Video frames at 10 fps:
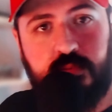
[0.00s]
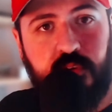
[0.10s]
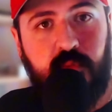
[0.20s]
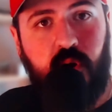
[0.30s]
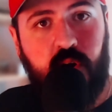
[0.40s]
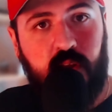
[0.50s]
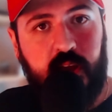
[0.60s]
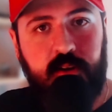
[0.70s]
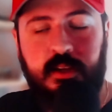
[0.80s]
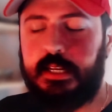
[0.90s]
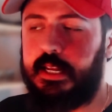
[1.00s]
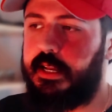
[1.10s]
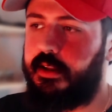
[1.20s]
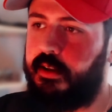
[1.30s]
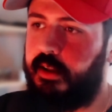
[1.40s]
from online,
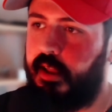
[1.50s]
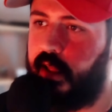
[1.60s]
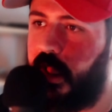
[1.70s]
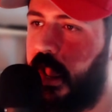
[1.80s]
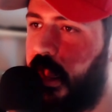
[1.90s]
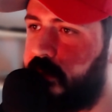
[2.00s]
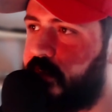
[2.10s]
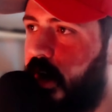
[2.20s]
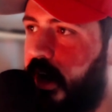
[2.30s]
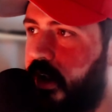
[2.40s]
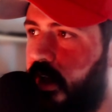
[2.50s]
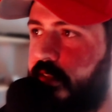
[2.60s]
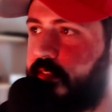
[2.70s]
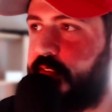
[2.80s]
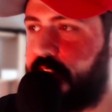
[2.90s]
and I
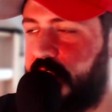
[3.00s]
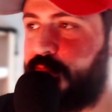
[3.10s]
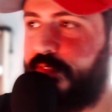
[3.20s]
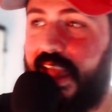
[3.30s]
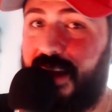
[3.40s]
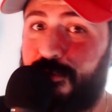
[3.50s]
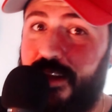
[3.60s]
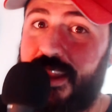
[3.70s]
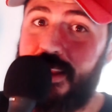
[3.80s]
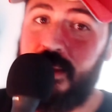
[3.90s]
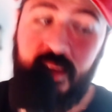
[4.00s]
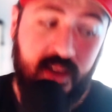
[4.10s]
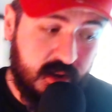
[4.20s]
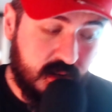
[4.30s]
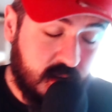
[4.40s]
like to see if they have a
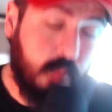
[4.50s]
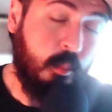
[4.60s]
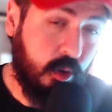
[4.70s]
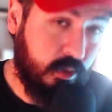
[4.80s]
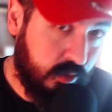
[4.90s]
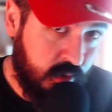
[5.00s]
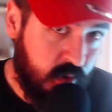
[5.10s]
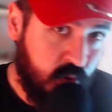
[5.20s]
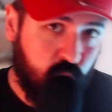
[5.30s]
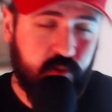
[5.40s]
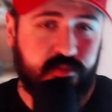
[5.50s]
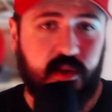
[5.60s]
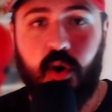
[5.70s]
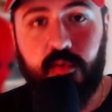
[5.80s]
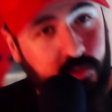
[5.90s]
Gumroad or if they
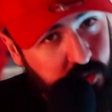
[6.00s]
offer a